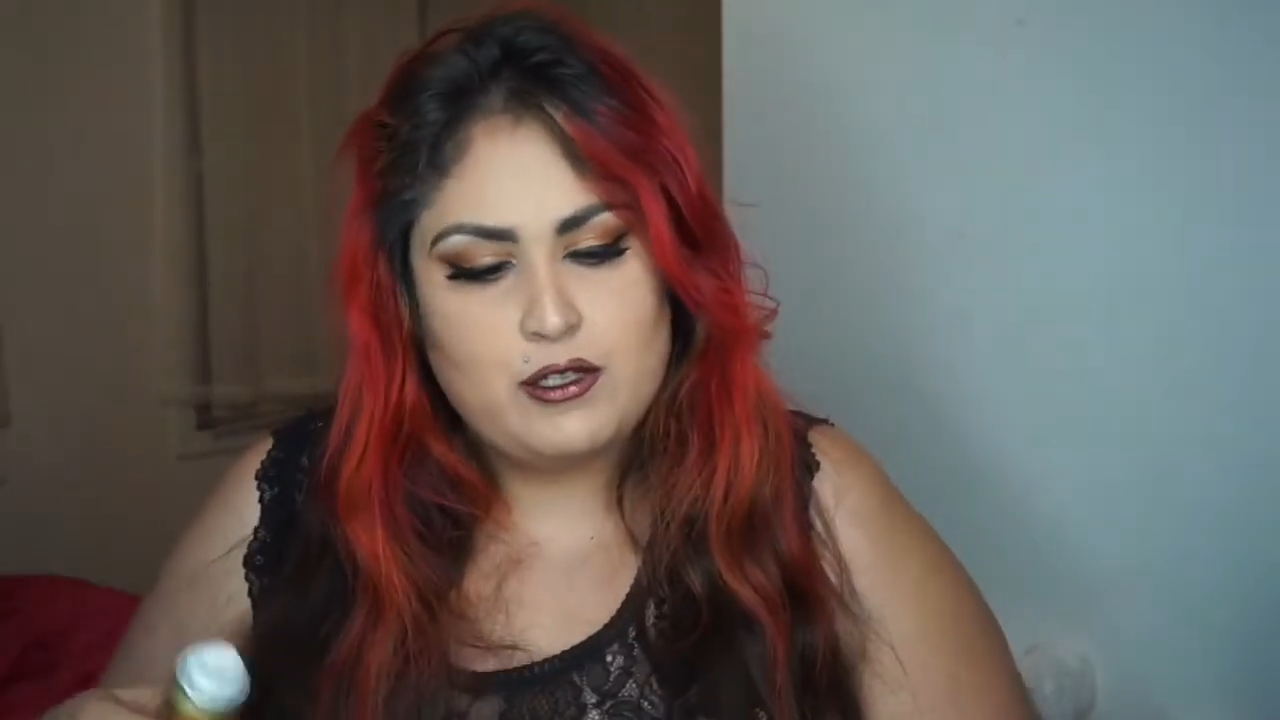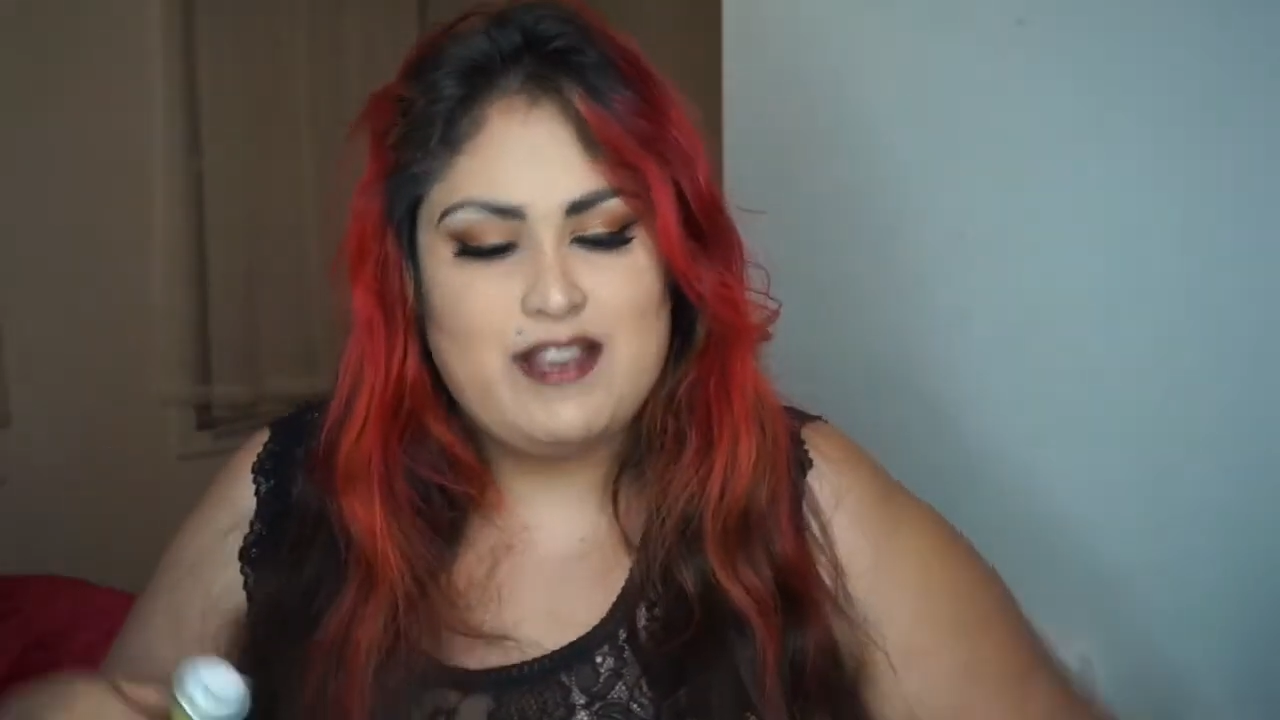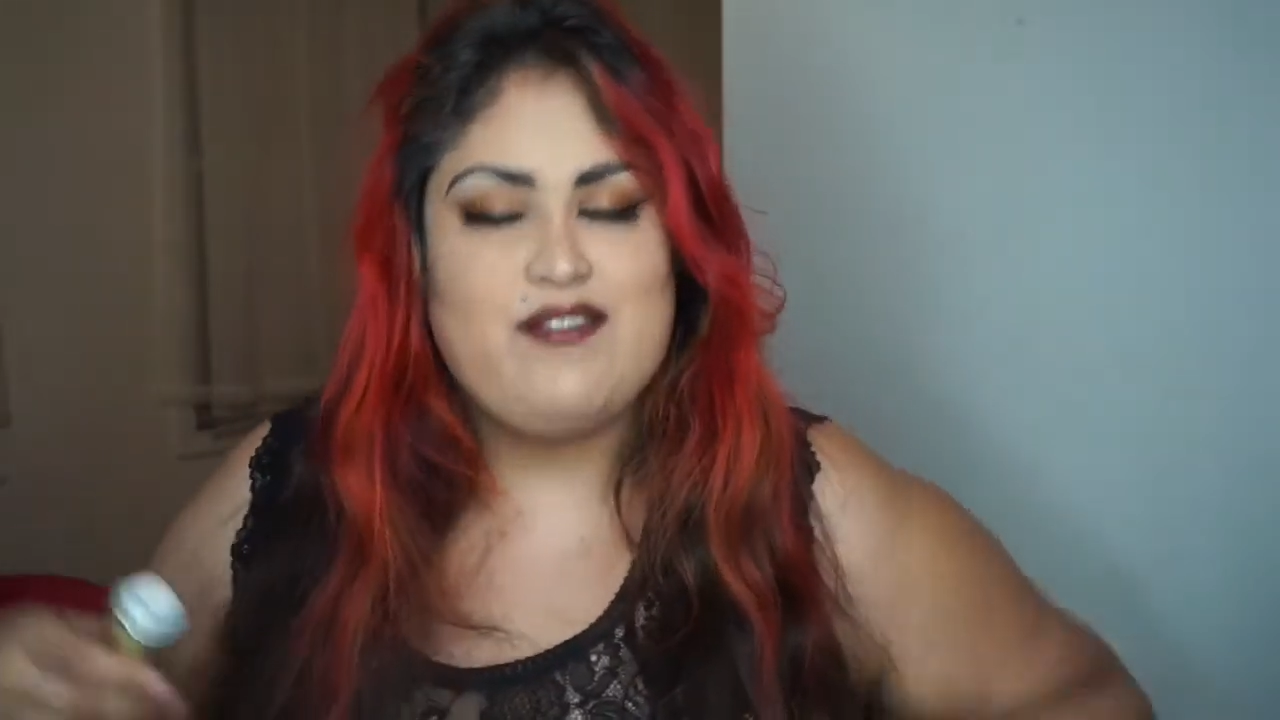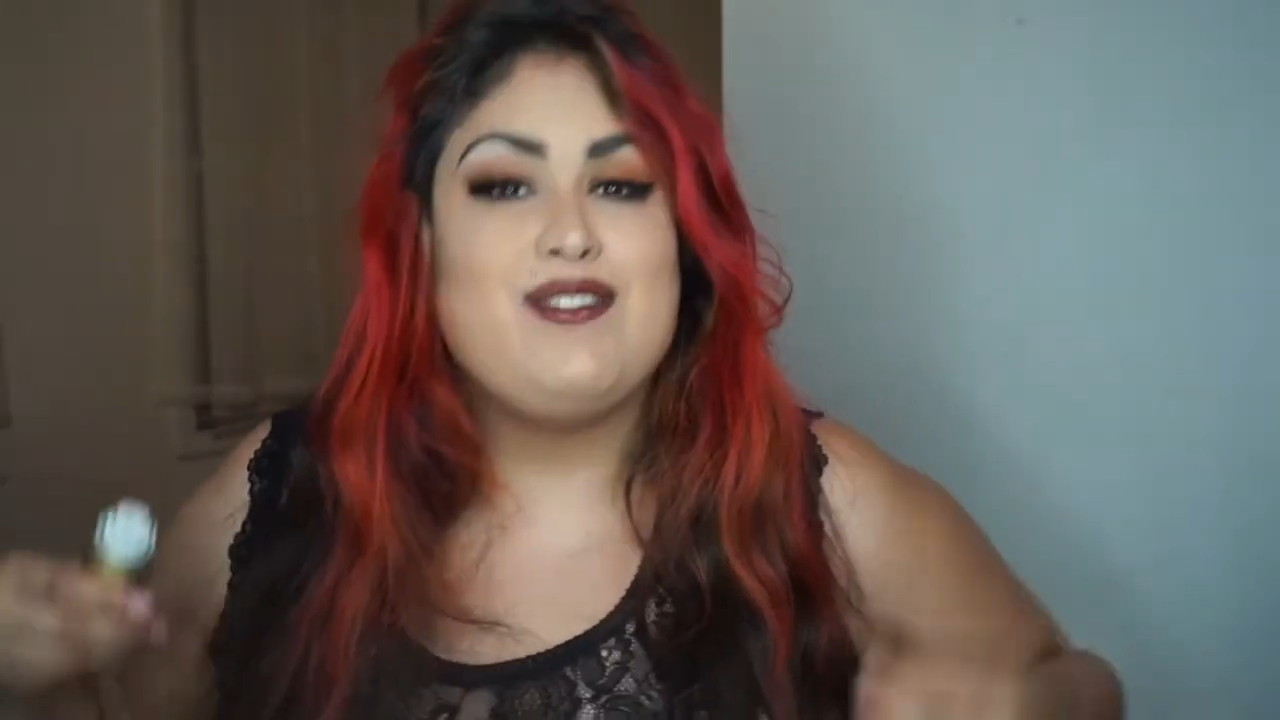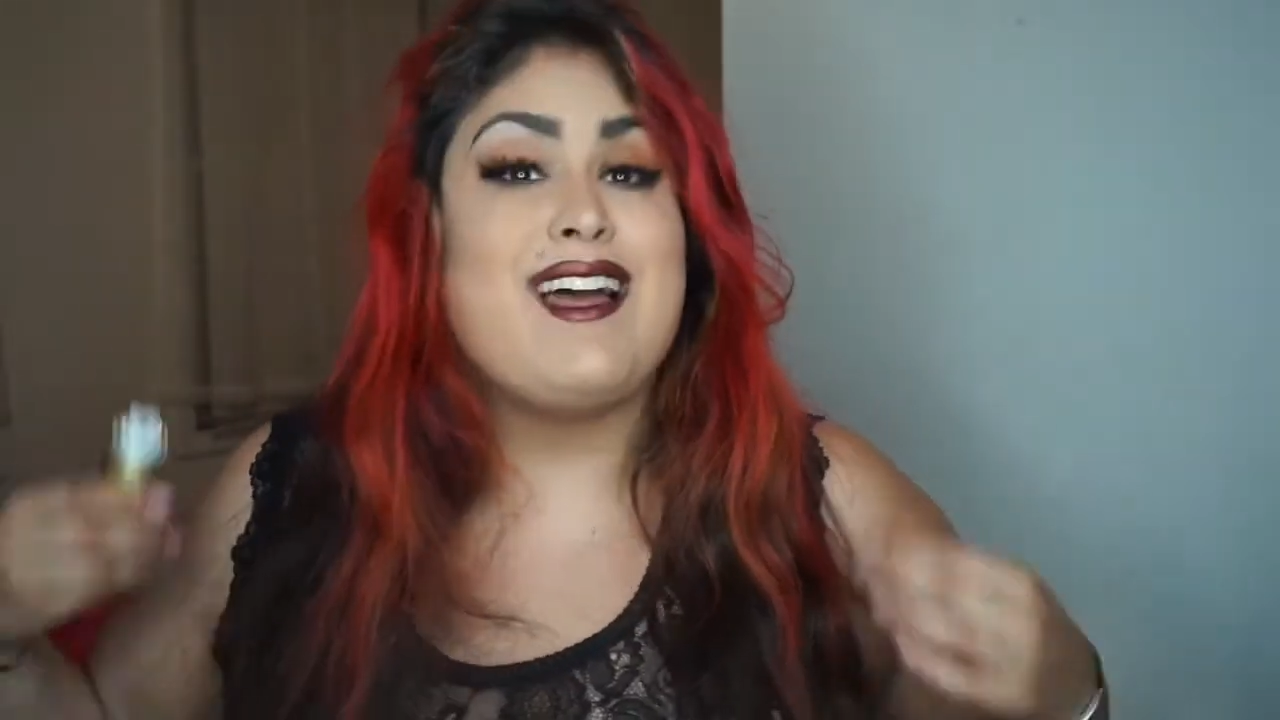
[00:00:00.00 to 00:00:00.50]
to
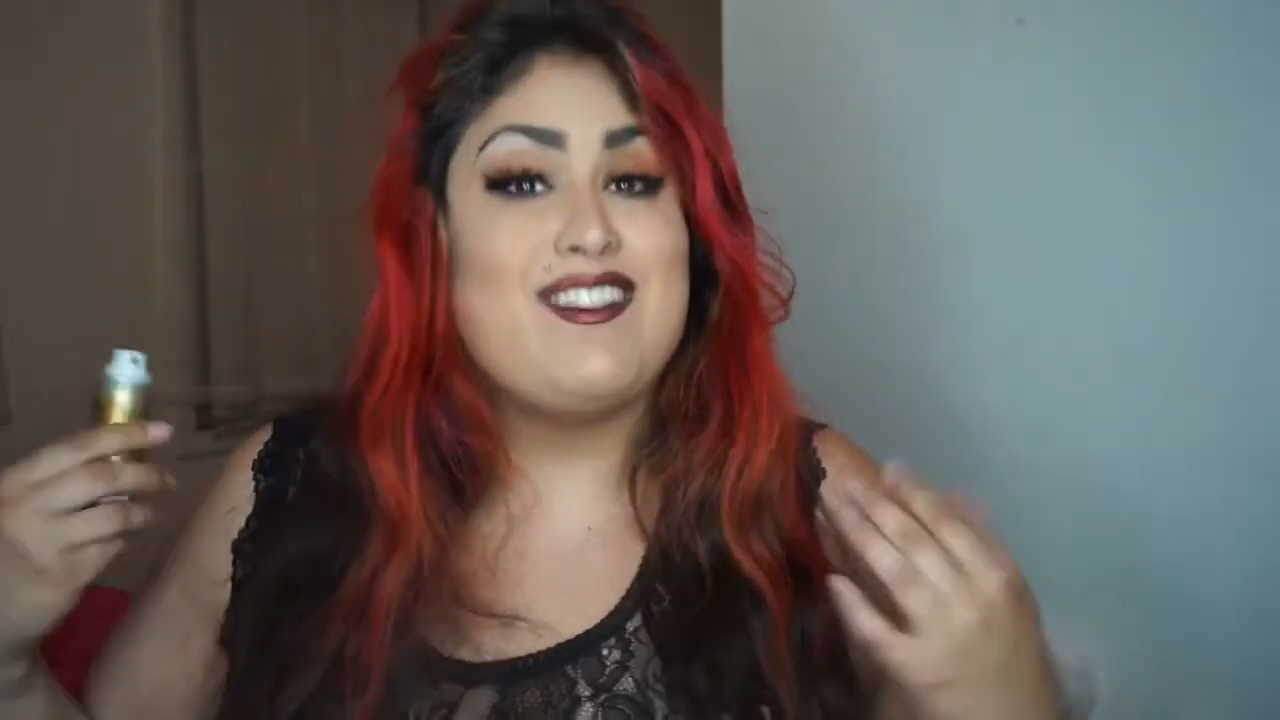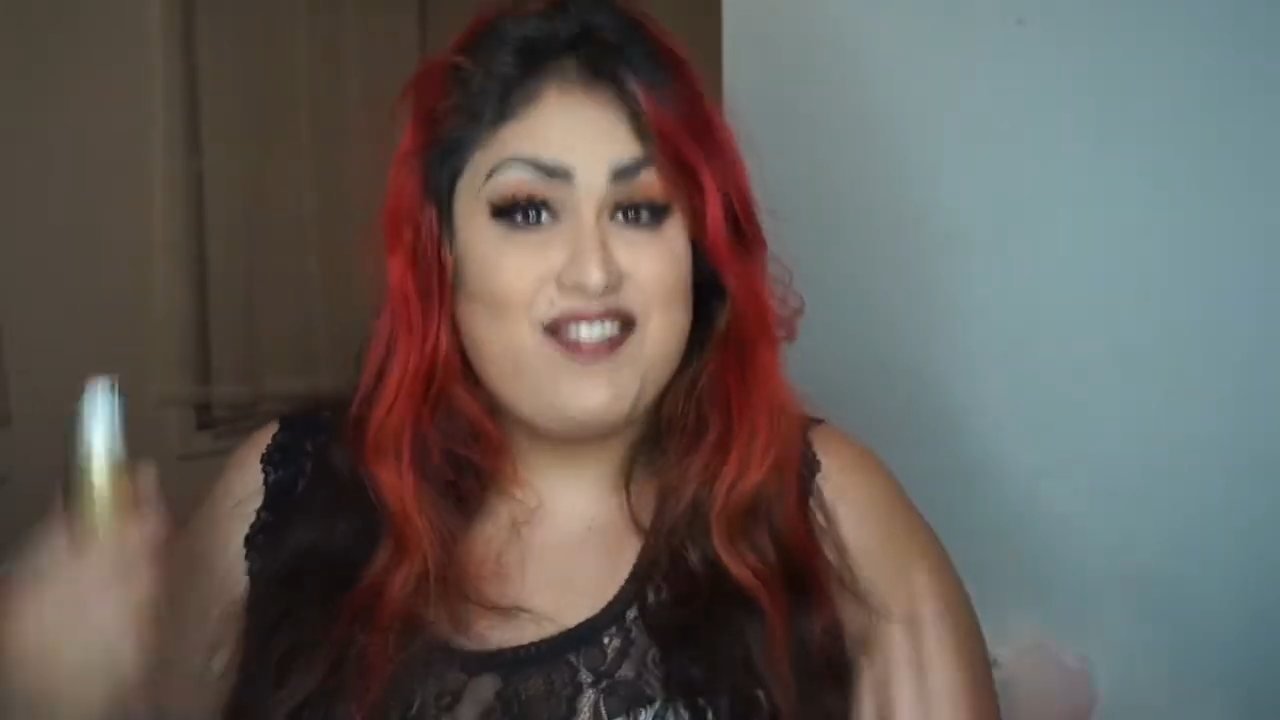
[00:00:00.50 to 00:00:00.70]
give you that